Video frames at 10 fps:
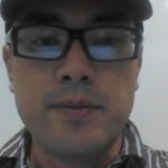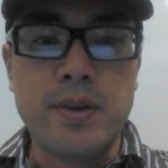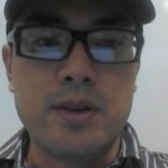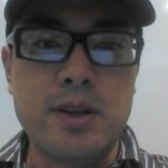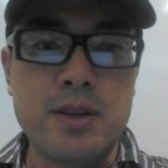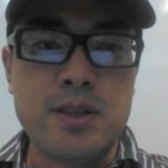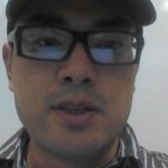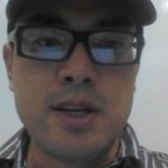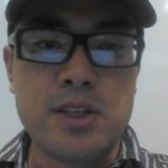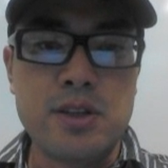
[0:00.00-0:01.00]
Now this
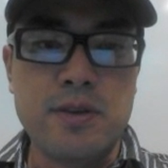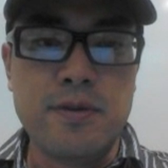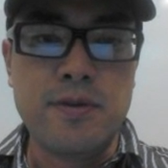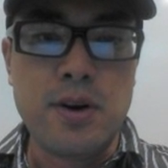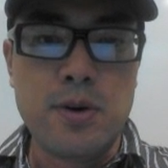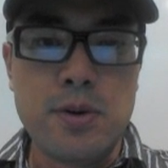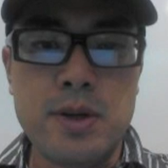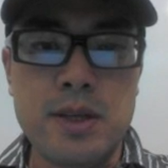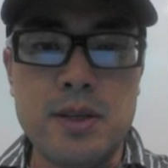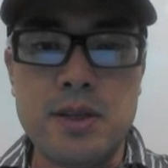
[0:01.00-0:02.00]
section of
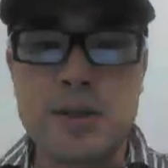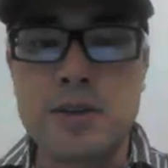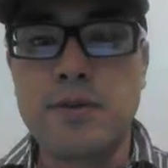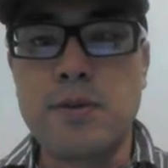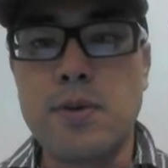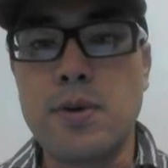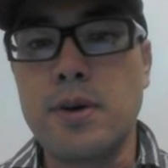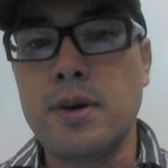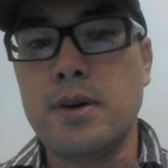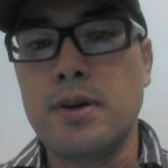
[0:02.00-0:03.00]
code is
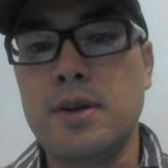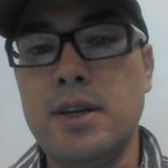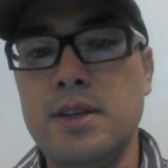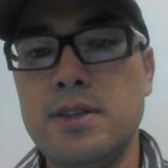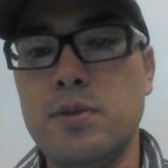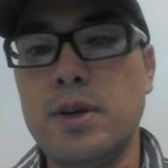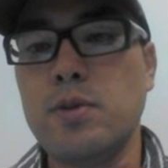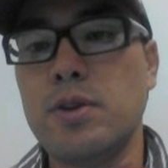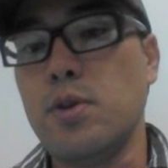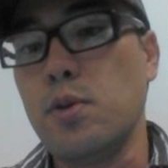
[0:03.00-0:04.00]
for days of the week
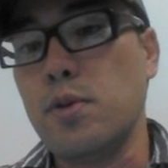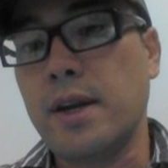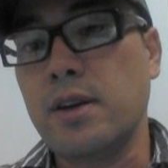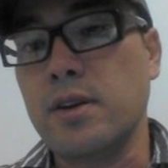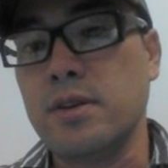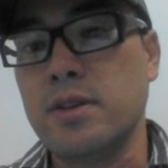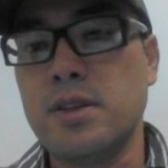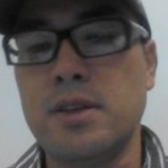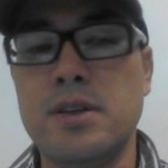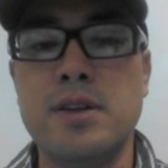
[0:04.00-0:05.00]
with no
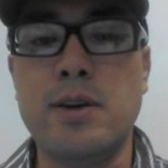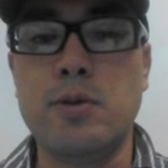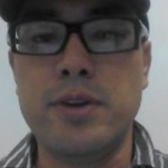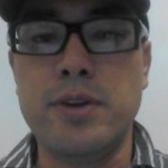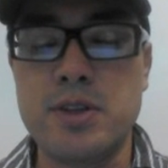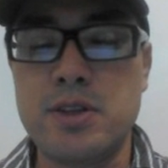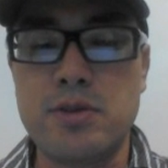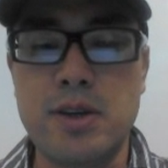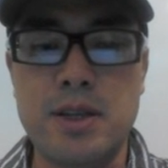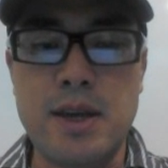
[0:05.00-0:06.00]
records, and I will
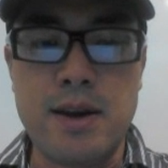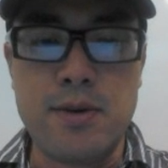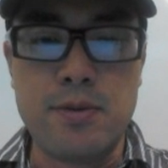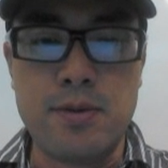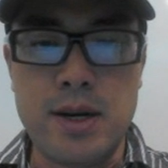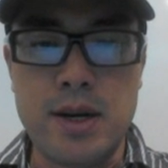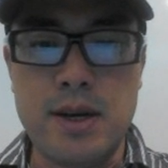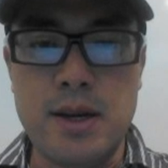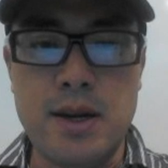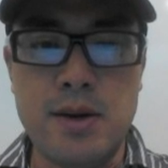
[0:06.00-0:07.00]
demonstrate that right
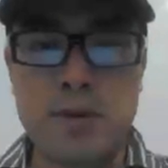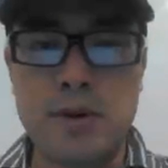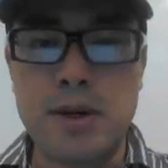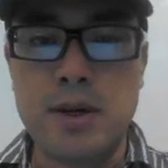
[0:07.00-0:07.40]
now.